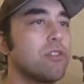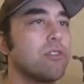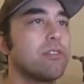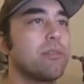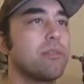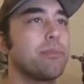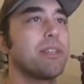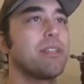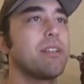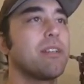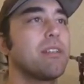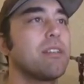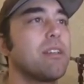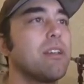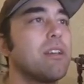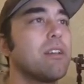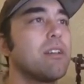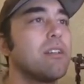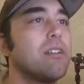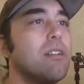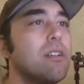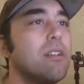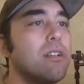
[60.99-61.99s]
or something like
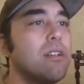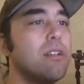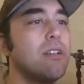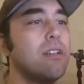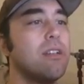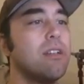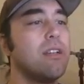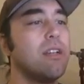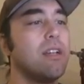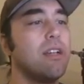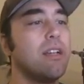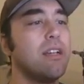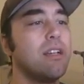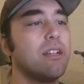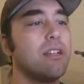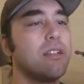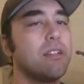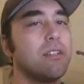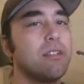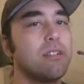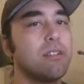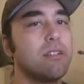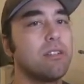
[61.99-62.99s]
that.
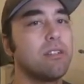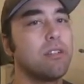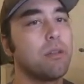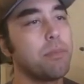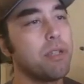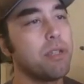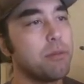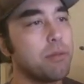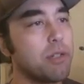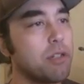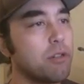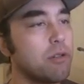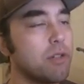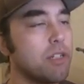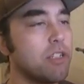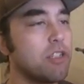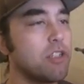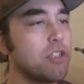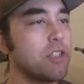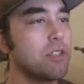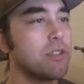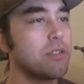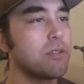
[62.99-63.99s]
And in the pubic
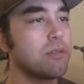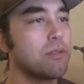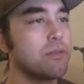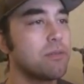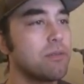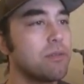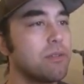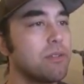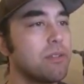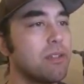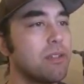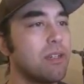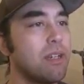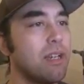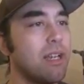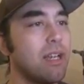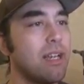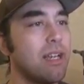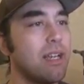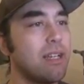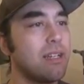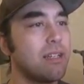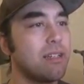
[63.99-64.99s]
region
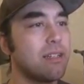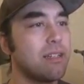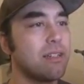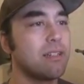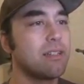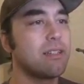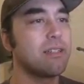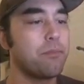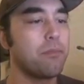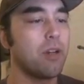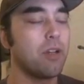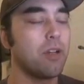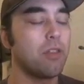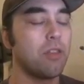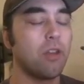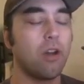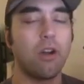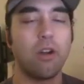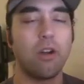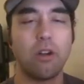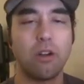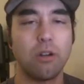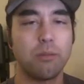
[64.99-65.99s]
and on the
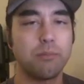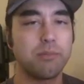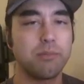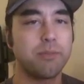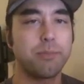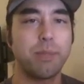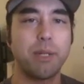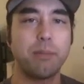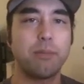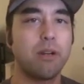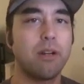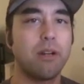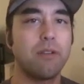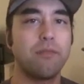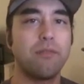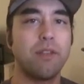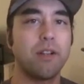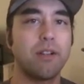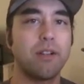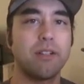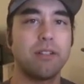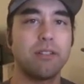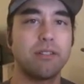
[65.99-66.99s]
arms, people have
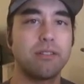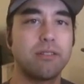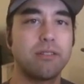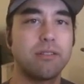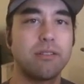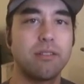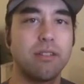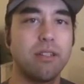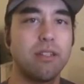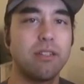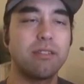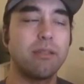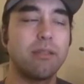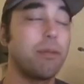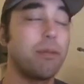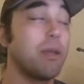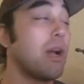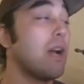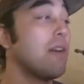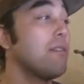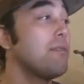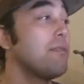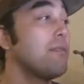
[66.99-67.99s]
various. Some
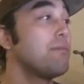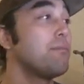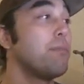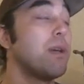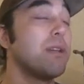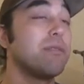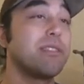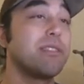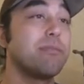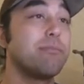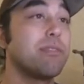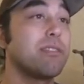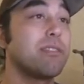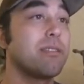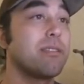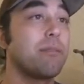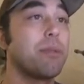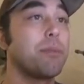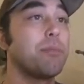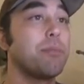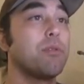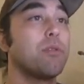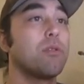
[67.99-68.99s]
people I've met
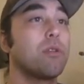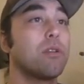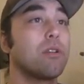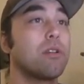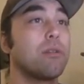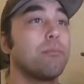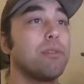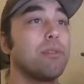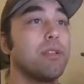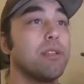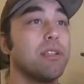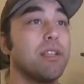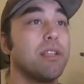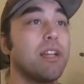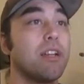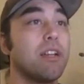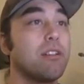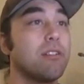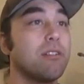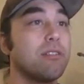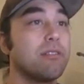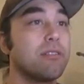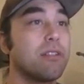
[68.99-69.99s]
some people who are completely
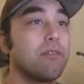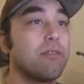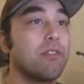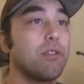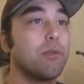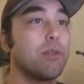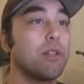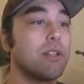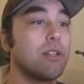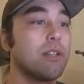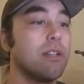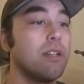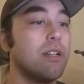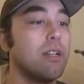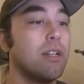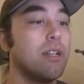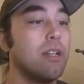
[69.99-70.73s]
hairless everywhere